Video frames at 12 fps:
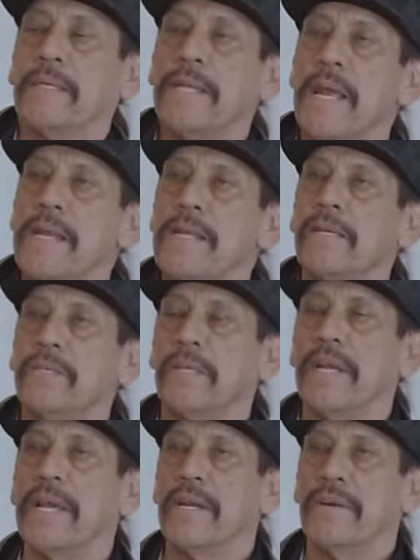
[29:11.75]
10 years
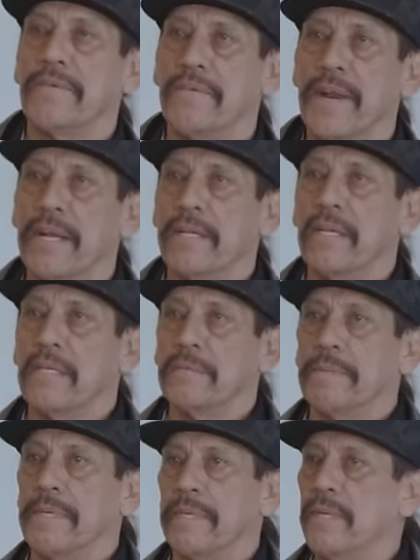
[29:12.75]
later, Frank tells
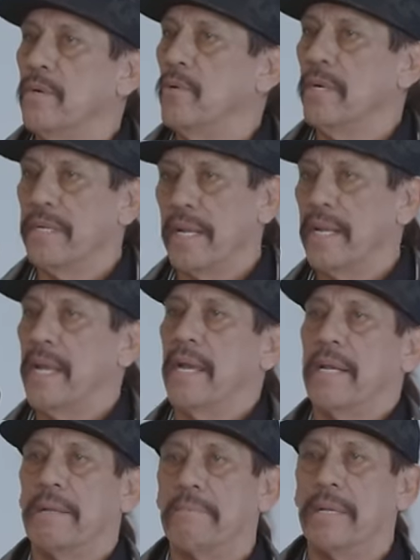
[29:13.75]
me, do you know what, Danny? I
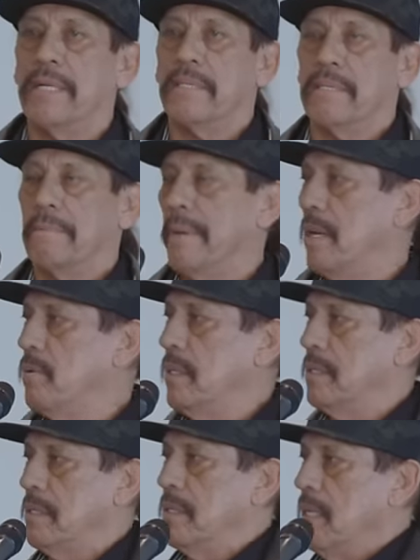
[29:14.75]
got an amends to make. What
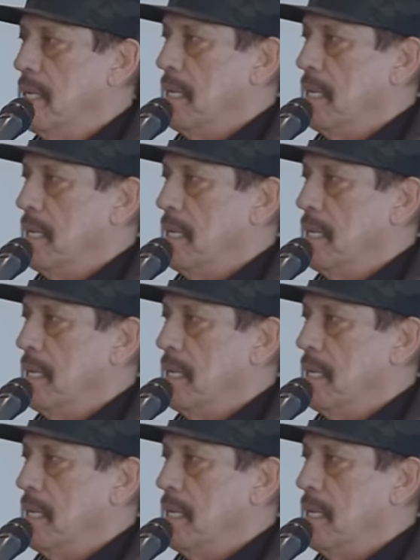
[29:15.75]
is it?